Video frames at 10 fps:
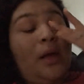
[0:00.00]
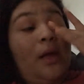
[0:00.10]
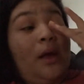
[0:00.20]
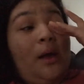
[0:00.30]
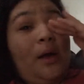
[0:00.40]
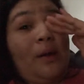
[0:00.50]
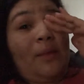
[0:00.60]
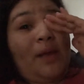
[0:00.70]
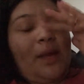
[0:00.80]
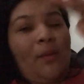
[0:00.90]

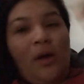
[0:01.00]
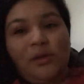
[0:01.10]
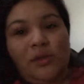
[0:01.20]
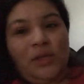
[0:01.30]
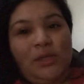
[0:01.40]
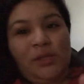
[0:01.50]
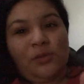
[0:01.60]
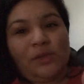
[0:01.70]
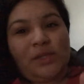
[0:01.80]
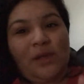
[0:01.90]
And I'm also gonna
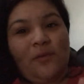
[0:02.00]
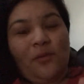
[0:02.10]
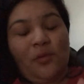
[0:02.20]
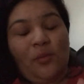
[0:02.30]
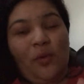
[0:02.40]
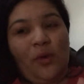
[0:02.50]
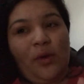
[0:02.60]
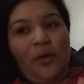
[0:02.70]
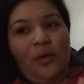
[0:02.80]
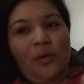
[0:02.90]
do a seafood
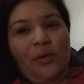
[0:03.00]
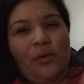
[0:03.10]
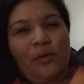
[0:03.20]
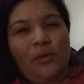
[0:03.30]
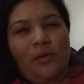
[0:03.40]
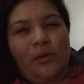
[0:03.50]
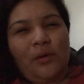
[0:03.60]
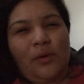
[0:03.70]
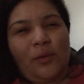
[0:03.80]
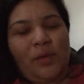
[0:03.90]
boil
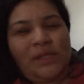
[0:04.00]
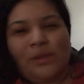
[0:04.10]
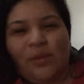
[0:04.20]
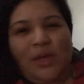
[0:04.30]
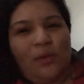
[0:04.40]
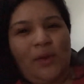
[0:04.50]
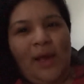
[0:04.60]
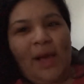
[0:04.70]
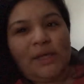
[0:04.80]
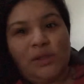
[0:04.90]
recipe the way
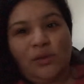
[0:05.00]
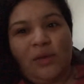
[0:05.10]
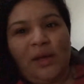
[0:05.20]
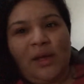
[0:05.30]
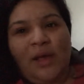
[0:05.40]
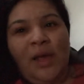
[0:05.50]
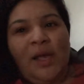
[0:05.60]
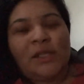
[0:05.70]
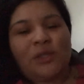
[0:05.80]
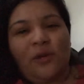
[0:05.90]
I do it.
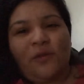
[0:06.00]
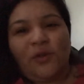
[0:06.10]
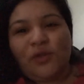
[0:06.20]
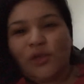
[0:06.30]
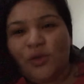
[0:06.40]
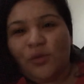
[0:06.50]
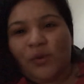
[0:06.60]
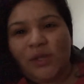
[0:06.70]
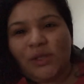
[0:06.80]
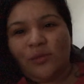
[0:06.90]
So if you do
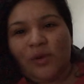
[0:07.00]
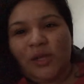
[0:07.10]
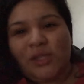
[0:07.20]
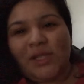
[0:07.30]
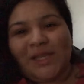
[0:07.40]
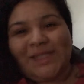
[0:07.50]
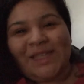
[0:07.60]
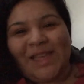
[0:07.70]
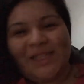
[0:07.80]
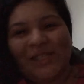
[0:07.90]
want to watch that,
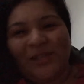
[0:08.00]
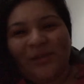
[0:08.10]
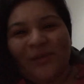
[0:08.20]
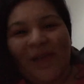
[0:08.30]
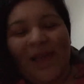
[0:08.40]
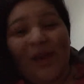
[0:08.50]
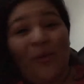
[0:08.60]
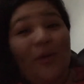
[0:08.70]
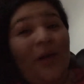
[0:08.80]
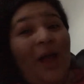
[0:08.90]
stay tuned. And
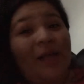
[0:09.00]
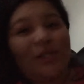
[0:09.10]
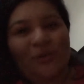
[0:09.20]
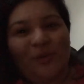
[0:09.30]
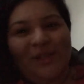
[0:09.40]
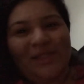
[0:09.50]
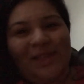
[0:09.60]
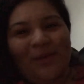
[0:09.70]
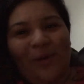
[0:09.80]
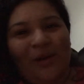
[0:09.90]
I do want to
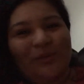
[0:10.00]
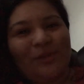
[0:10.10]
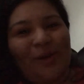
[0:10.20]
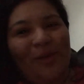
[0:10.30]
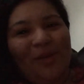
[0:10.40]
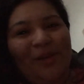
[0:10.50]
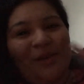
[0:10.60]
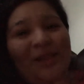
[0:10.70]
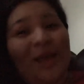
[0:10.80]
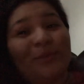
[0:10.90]
say welcome to all my
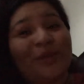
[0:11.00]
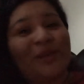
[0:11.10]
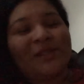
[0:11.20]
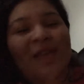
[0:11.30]
new glam dolls.